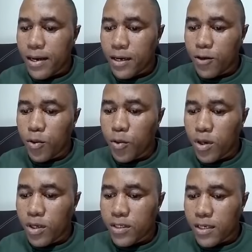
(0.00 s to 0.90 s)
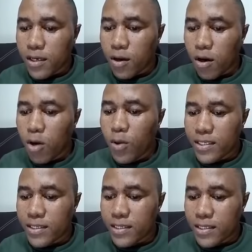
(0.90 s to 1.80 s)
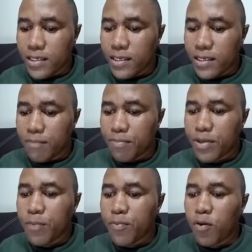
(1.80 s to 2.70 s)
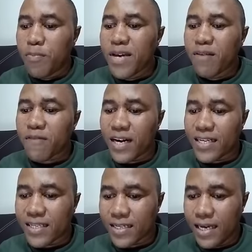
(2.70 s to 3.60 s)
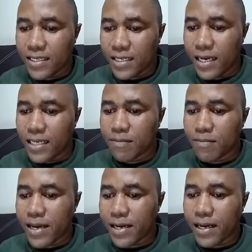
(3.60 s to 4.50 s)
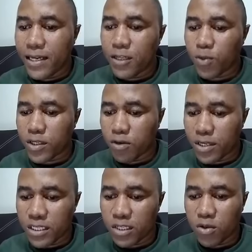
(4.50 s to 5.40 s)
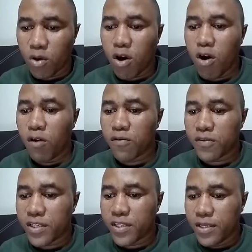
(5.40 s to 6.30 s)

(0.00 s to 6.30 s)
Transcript: you will always see people being frustrated. My case was not resolved.